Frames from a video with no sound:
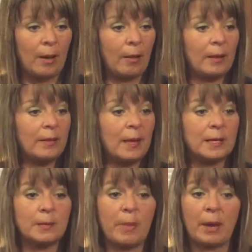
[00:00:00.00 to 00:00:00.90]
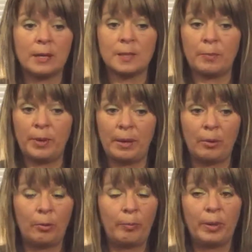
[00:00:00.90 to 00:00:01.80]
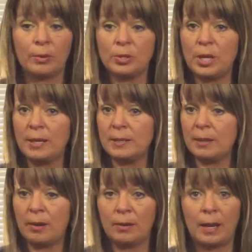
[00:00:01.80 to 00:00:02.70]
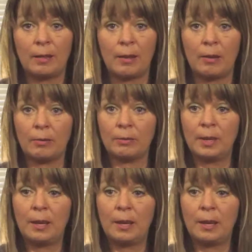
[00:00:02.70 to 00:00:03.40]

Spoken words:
all he thinks about is a pill chasing all day long.